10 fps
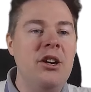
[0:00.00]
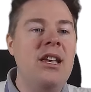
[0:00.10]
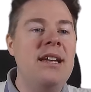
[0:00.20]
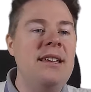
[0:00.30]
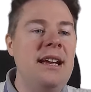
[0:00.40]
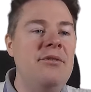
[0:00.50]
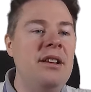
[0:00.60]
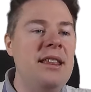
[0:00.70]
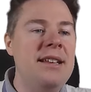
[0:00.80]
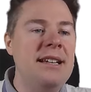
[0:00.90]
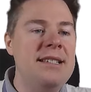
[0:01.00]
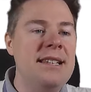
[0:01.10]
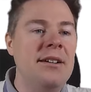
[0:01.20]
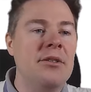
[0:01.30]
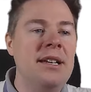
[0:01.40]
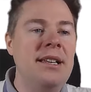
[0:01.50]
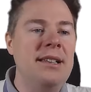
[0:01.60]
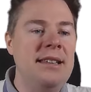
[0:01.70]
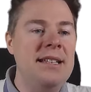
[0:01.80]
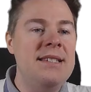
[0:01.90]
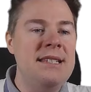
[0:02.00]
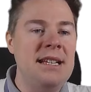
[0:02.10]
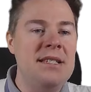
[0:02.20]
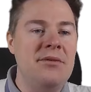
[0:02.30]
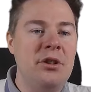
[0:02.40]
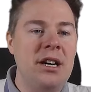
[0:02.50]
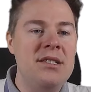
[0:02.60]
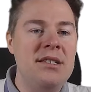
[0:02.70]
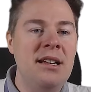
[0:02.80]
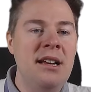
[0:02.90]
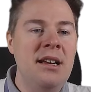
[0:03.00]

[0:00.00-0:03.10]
Again, everything that's in green, that's just for us.